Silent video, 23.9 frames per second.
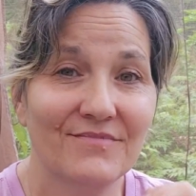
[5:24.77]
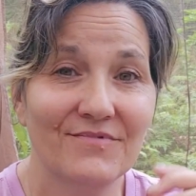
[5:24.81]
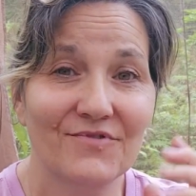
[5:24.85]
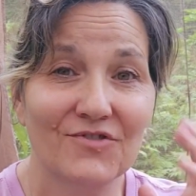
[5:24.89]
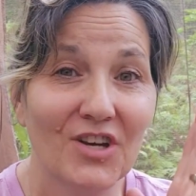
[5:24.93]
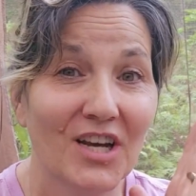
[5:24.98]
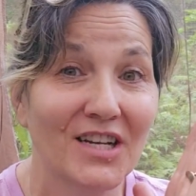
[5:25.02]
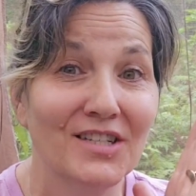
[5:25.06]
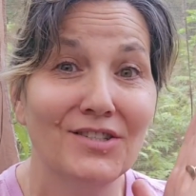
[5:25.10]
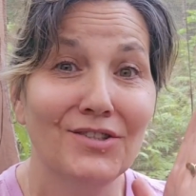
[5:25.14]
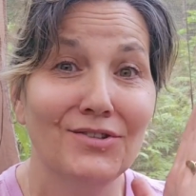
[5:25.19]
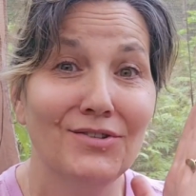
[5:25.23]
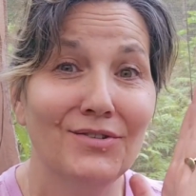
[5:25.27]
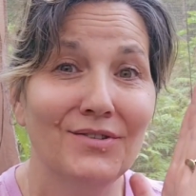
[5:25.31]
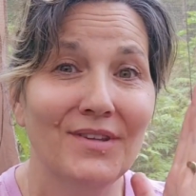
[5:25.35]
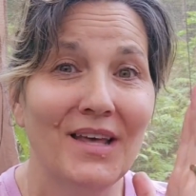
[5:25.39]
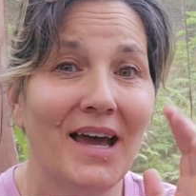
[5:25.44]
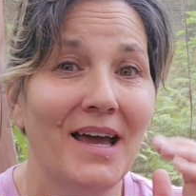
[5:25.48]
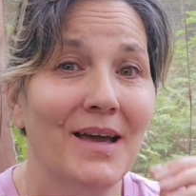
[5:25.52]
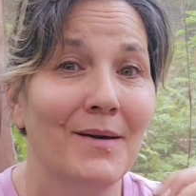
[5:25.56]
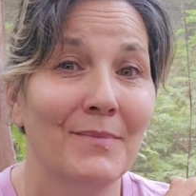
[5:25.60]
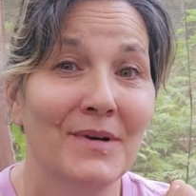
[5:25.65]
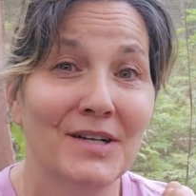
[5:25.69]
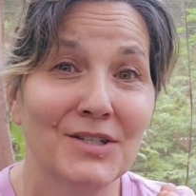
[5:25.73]
Tried to do
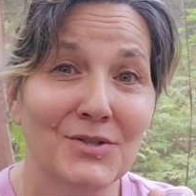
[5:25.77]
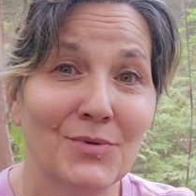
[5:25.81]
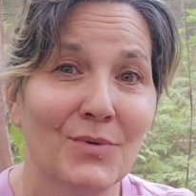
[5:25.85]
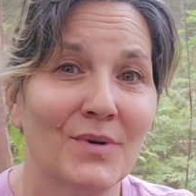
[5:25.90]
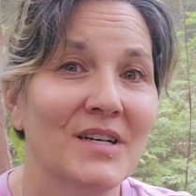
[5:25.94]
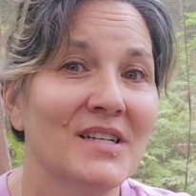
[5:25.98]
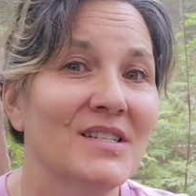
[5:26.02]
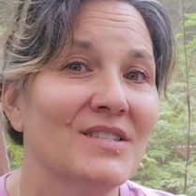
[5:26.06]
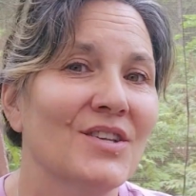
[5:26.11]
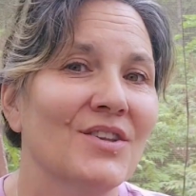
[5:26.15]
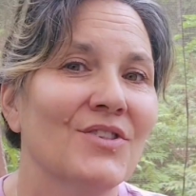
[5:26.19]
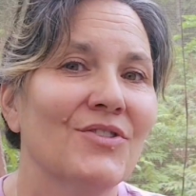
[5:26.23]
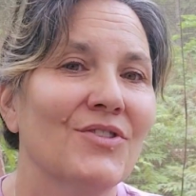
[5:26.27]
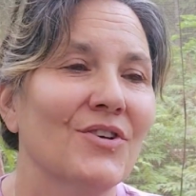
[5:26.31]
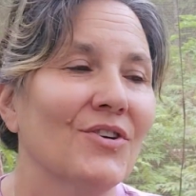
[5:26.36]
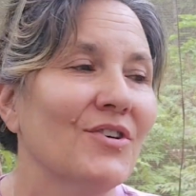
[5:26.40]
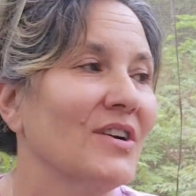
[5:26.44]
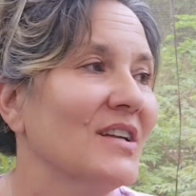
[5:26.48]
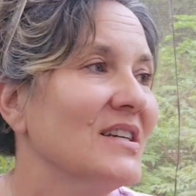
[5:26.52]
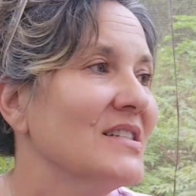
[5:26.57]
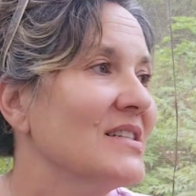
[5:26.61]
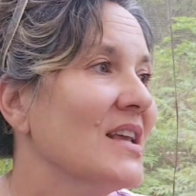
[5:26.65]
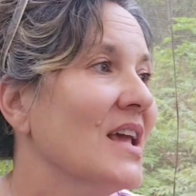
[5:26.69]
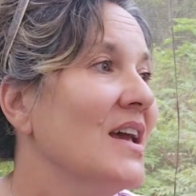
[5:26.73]
that in my 20s and
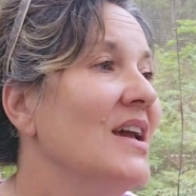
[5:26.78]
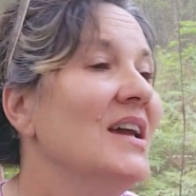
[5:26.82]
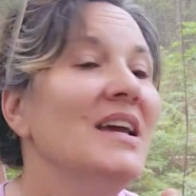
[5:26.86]
30s.